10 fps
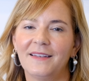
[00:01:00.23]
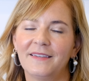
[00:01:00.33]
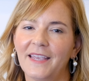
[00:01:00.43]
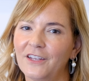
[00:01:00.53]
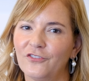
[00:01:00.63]
a
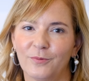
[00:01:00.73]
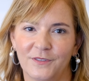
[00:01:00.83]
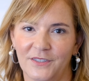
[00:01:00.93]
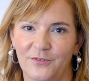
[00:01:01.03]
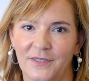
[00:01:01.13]

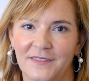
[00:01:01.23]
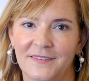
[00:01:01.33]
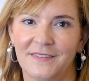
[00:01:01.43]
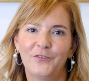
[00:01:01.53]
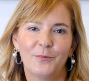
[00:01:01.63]
tangible
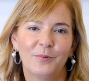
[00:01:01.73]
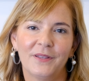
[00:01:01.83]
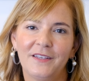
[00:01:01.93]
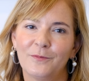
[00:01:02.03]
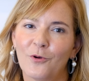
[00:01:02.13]
difference. So
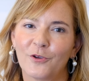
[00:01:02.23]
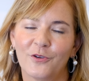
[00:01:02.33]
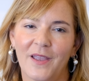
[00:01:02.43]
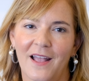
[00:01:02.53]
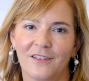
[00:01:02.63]
please mark
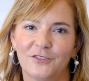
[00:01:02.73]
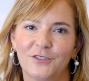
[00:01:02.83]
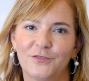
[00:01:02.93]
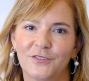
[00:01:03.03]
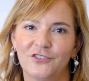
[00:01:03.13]
your
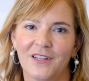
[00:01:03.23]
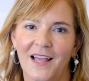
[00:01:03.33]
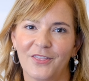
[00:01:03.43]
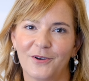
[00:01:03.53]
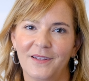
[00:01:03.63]
calendars for
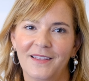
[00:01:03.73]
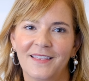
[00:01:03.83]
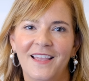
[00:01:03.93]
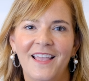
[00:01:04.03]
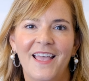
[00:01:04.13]
July 30th
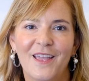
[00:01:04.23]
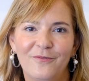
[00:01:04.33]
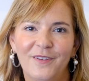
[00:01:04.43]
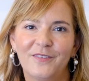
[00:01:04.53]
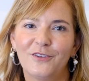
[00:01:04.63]

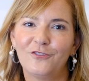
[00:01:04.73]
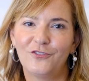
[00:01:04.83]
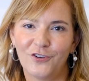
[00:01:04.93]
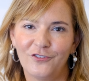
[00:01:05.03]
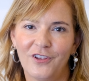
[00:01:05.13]
and visit
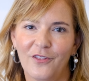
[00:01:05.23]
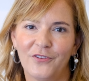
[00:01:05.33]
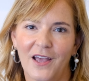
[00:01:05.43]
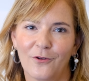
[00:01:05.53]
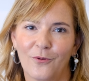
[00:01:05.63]

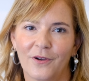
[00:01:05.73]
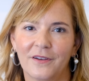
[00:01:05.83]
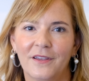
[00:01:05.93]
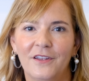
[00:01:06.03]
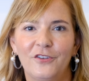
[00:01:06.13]

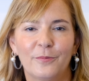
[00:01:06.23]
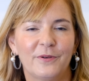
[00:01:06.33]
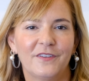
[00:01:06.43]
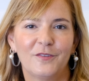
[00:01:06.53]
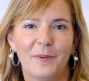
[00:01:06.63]
churchhealth.org to
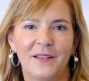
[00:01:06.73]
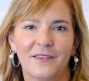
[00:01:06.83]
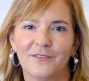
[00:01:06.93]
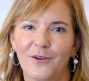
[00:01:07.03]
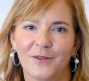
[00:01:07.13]
participate
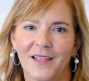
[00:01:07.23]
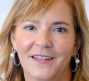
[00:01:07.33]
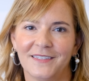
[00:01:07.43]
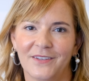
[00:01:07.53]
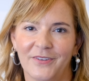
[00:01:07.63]
in this
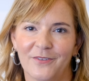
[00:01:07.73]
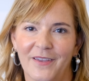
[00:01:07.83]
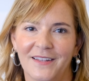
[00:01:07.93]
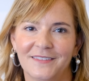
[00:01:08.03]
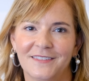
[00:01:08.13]
online giving
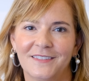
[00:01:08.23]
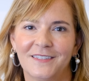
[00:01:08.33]
event.